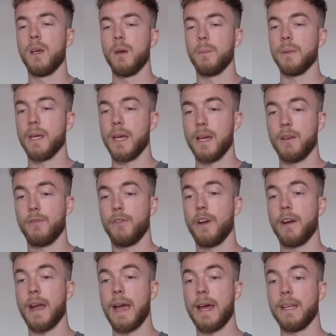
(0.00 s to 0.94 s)
But yeah,
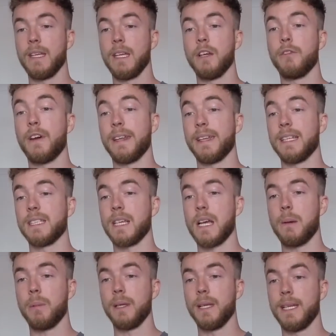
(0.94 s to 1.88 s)
very handy. I've had this a
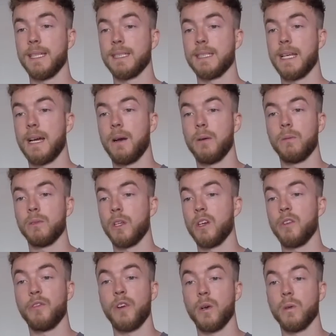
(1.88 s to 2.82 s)
couple of years now,
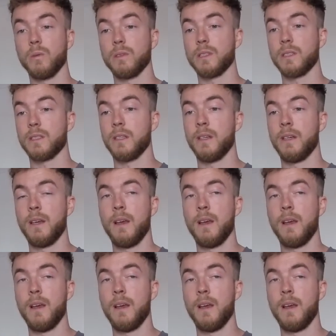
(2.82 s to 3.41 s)
no faults.